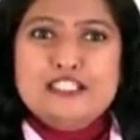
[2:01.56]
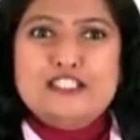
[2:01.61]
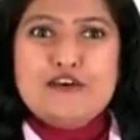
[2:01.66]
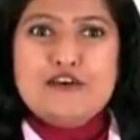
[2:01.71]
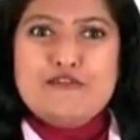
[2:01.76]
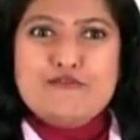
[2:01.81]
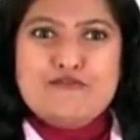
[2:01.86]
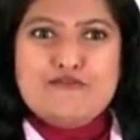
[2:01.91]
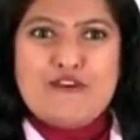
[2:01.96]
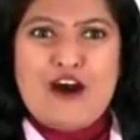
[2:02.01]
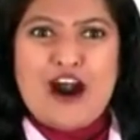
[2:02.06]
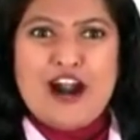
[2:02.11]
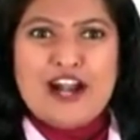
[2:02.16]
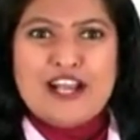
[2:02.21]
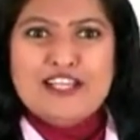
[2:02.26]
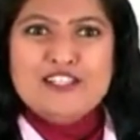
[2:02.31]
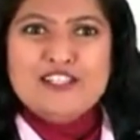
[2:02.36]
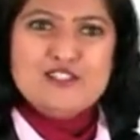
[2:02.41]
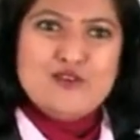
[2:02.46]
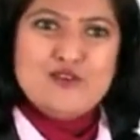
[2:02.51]

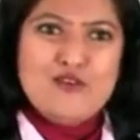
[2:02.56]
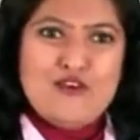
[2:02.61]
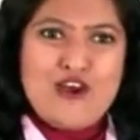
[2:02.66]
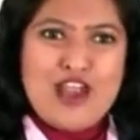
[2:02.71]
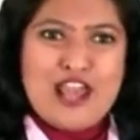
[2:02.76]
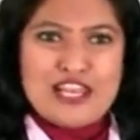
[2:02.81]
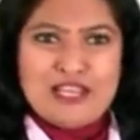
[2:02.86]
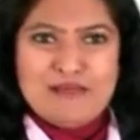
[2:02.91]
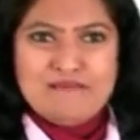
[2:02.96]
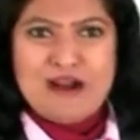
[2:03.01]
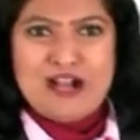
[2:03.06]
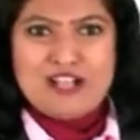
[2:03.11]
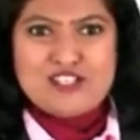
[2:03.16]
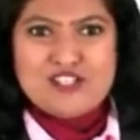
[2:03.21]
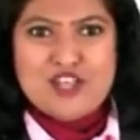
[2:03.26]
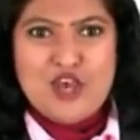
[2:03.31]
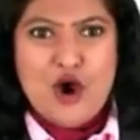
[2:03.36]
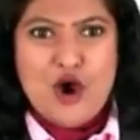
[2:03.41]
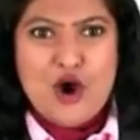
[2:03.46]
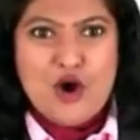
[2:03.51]
defines very
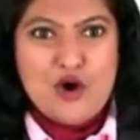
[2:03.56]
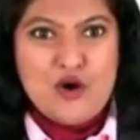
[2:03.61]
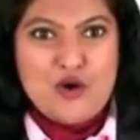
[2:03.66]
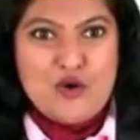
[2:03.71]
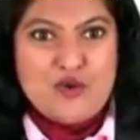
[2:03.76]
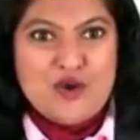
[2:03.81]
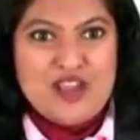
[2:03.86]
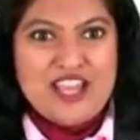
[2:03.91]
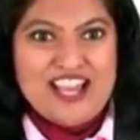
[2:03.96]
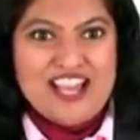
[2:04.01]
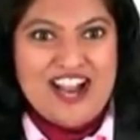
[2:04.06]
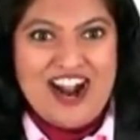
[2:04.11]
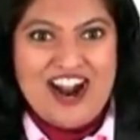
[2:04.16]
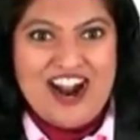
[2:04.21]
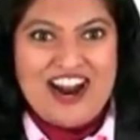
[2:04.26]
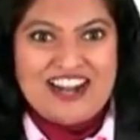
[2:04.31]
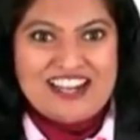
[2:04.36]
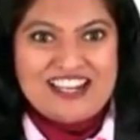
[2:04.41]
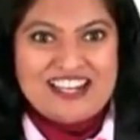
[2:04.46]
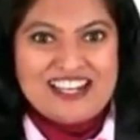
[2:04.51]
much who we
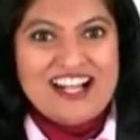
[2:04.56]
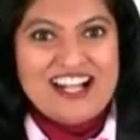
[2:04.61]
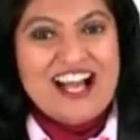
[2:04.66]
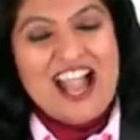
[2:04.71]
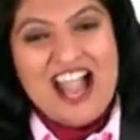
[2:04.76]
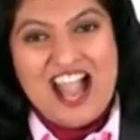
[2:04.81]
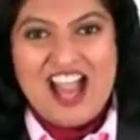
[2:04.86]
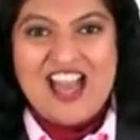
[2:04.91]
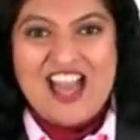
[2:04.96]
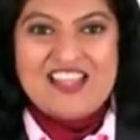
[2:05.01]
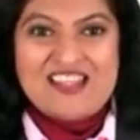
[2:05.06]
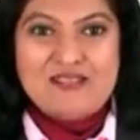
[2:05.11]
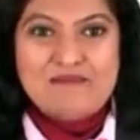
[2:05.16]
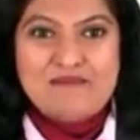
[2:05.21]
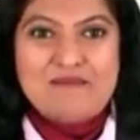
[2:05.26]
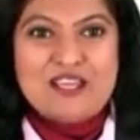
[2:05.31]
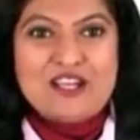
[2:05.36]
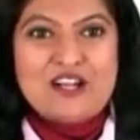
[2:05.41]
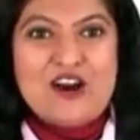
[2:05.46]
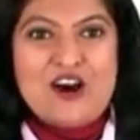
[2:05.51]
are.
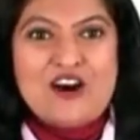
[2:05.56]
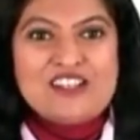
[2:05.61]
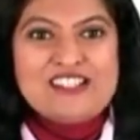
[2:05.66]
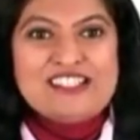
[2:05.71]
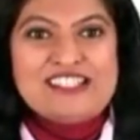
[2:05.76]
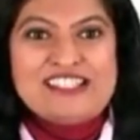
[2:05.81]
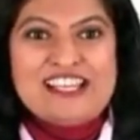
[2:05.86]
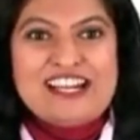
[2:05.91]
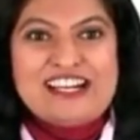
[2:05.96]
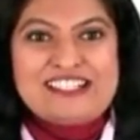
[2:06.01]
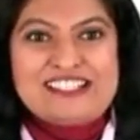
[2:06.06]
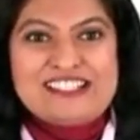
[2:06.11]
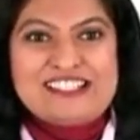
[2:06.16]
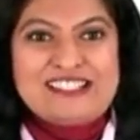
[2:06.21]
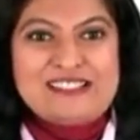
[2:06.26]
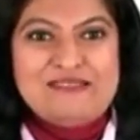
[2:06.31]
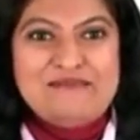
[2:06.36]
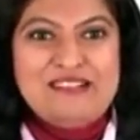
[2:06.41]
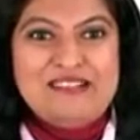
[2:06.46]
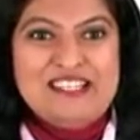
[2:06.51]
And because they are
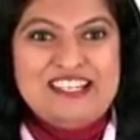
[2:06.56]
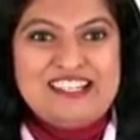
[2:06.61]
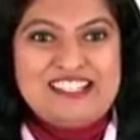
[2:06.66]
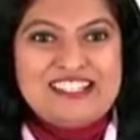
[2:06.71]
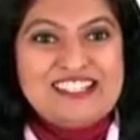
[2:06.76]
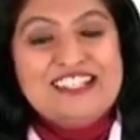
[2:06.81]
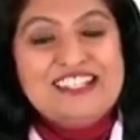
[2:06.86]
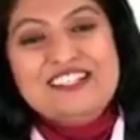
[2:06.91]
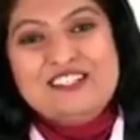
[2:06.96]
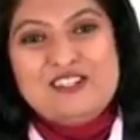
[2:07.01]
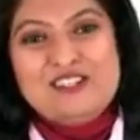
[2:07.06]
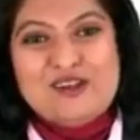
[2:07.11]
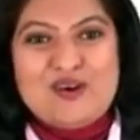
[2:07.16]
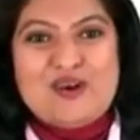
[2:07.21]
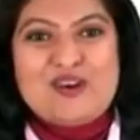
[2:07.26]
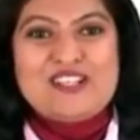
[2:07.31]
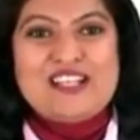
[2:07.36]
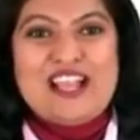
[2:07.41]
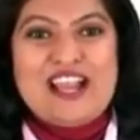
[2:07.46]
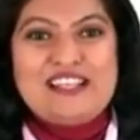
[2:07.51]
similar, the
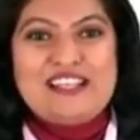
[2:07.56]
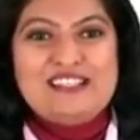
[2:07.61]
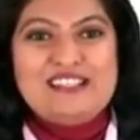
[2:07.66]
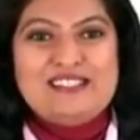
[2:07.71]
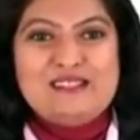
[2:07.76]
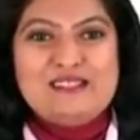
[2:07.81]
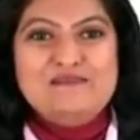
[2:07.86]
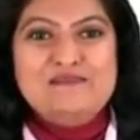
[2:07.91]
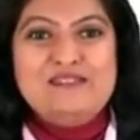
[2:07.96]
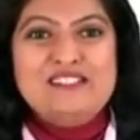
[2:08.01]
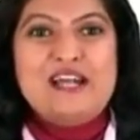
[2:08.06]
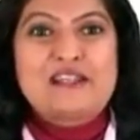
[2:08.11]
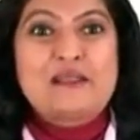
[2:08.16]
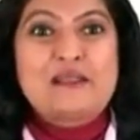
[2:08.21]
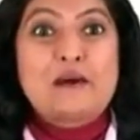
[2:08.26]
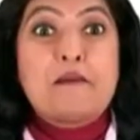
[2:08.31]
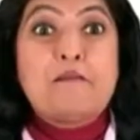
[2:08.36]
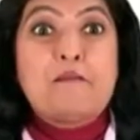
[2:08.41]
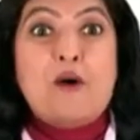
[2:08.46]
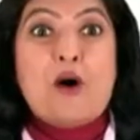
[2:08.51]
organisms
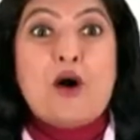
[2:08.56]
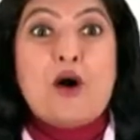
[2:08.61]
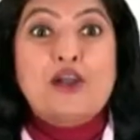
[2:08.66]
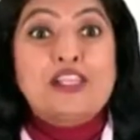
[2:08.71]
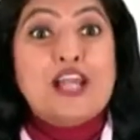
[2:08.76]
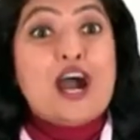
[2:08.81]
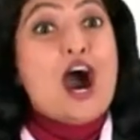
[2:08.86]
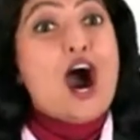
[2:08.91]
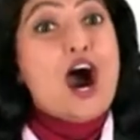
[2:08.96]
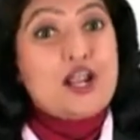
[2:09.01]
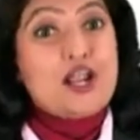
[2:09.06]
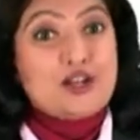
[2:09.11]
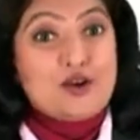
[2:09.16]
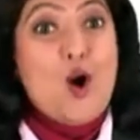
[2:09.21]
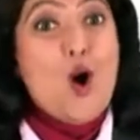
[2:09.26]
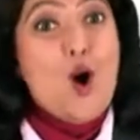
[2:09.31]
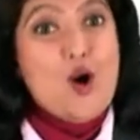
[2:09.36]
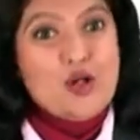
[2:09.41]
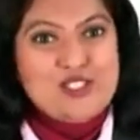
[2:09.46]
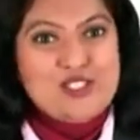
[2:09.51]
that are born are
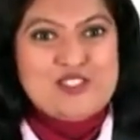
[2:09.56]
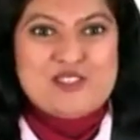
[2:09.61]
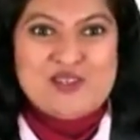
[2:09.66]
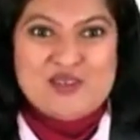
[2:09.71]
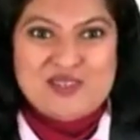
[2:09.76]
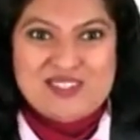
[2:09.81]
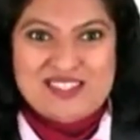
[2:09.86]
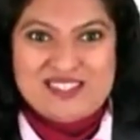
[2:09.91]
also